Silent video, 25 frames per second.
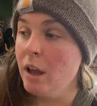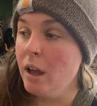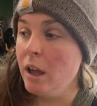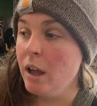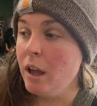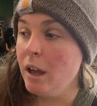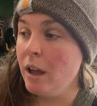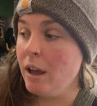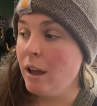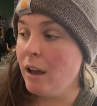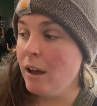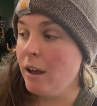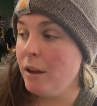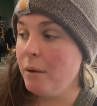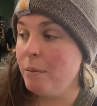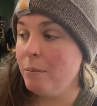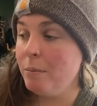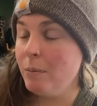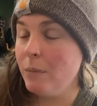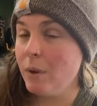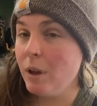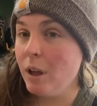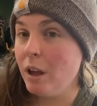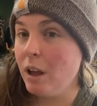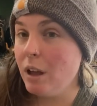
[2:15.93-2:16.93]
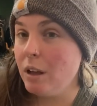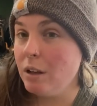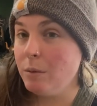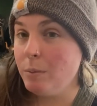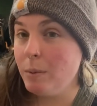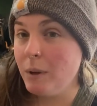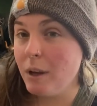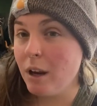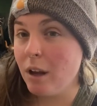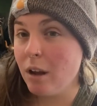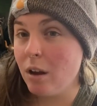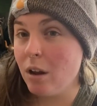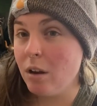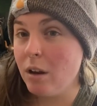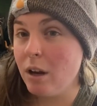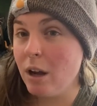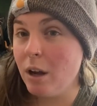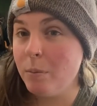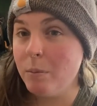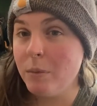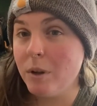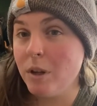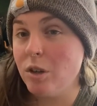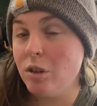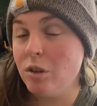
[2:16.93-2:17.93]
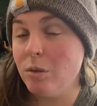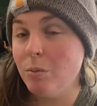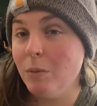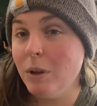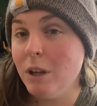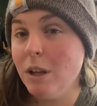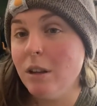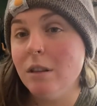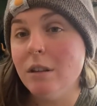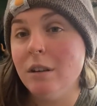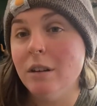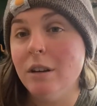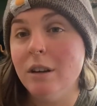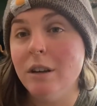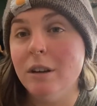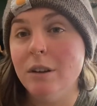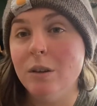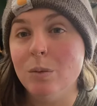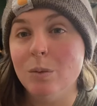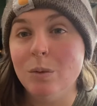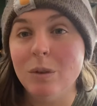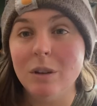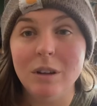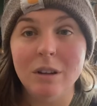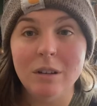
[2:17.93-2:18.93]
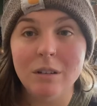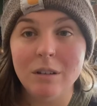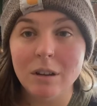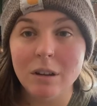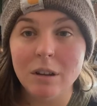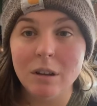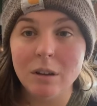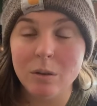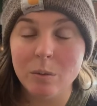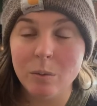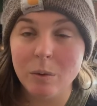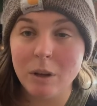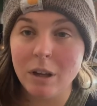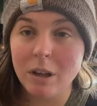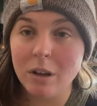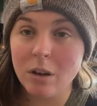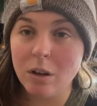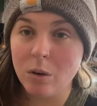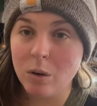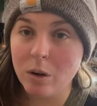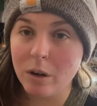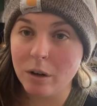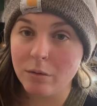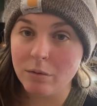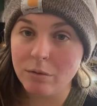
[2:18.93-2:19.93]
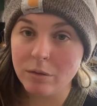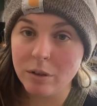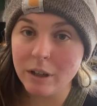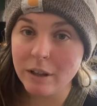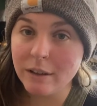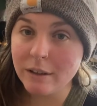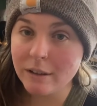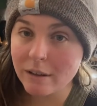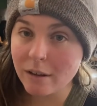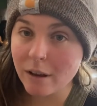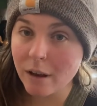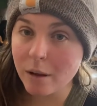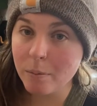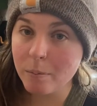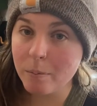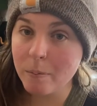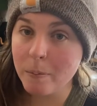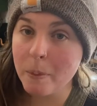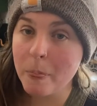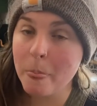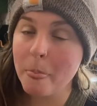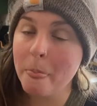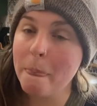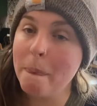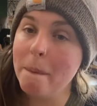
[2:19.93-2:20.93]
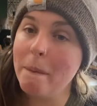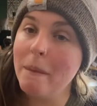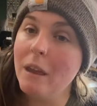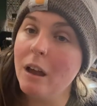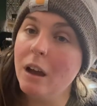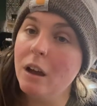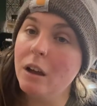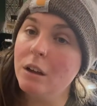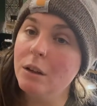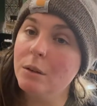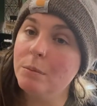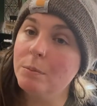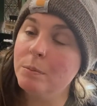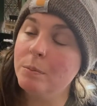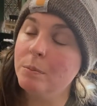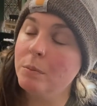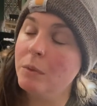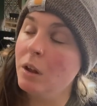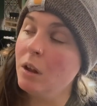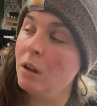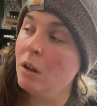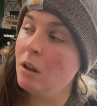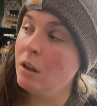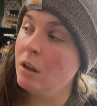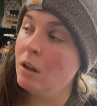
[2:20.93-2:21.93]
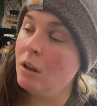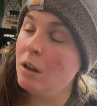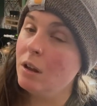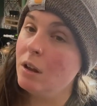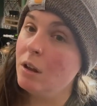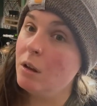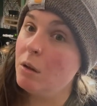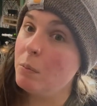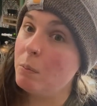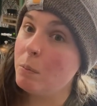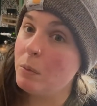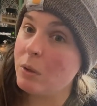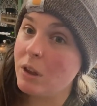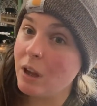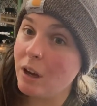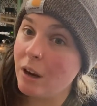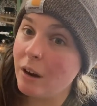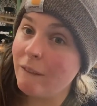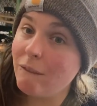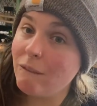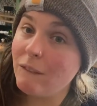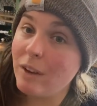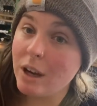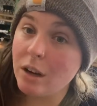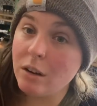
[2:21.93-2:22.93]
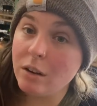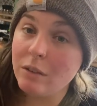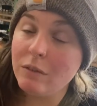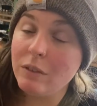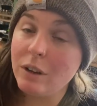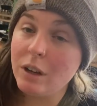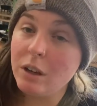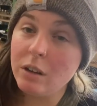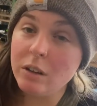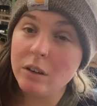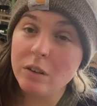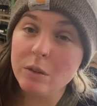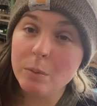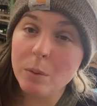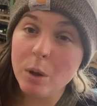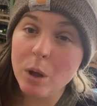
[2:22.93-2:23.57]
and depending on how much meat there is, we'll use it this week or freeze some. But they are very, very small